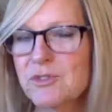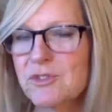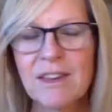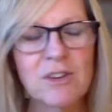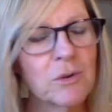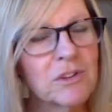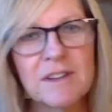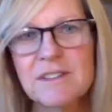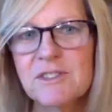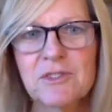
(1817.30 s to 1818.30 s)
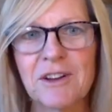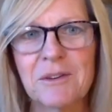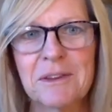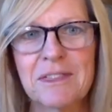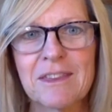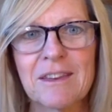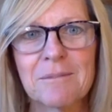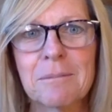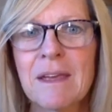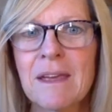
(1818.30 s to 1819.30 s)
I know you're going to struggle with it
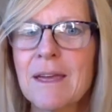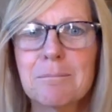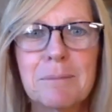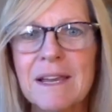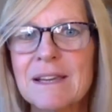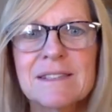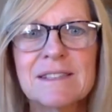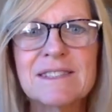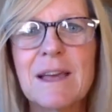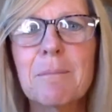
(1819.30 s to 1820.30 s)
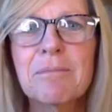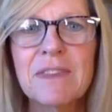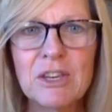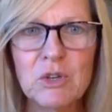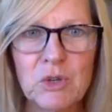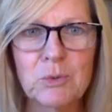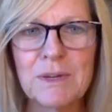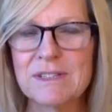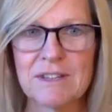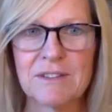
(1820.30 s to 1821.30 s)
because it's something new
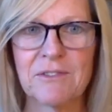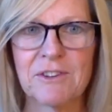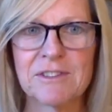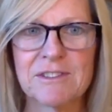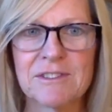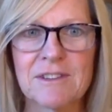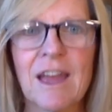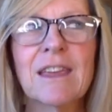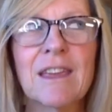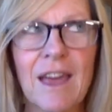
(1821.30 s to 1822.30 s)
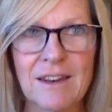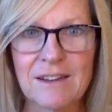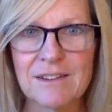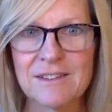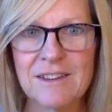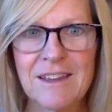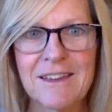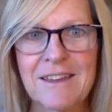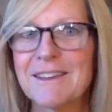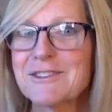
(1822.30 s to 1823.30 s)
and different. I get it.
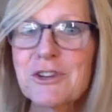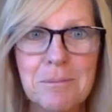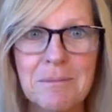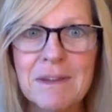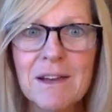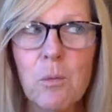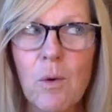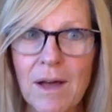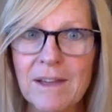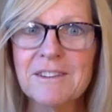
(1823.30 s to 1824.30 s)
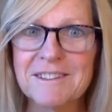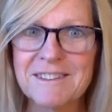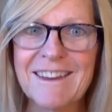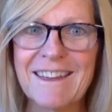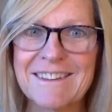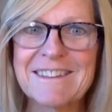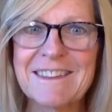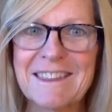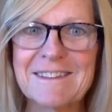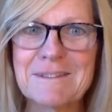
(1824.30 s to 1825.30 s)
Took me a while to get to
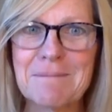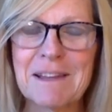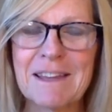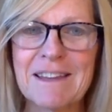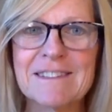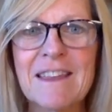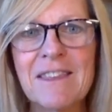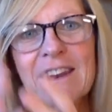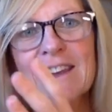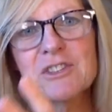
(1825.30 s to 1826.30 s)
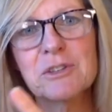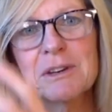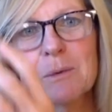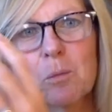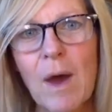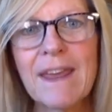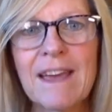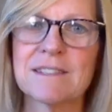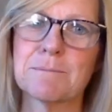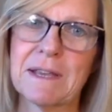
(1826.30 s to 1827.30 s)
this place. And then I do it in one
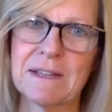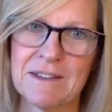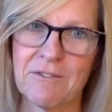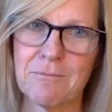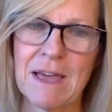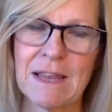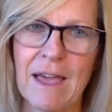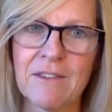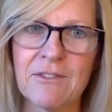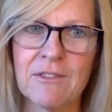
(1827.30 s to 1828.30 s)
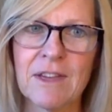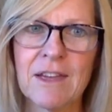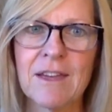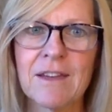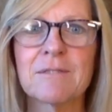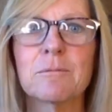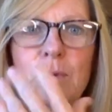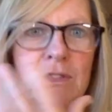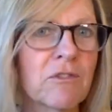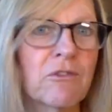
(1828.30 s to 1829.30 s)
aspect of my life
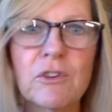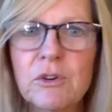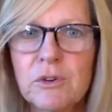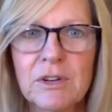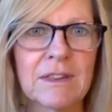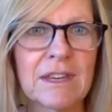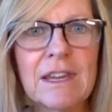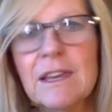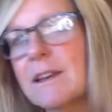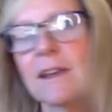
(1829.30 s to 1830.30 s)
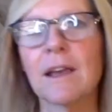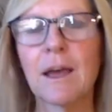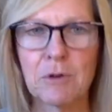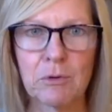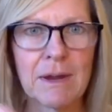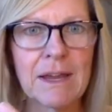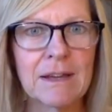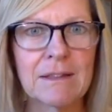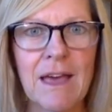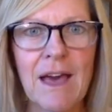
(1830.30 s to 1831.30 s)
with the food and the eating. I'm great
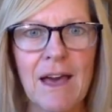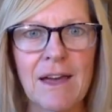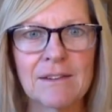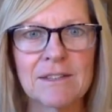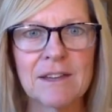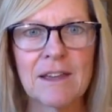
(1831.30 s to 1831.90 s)
at that.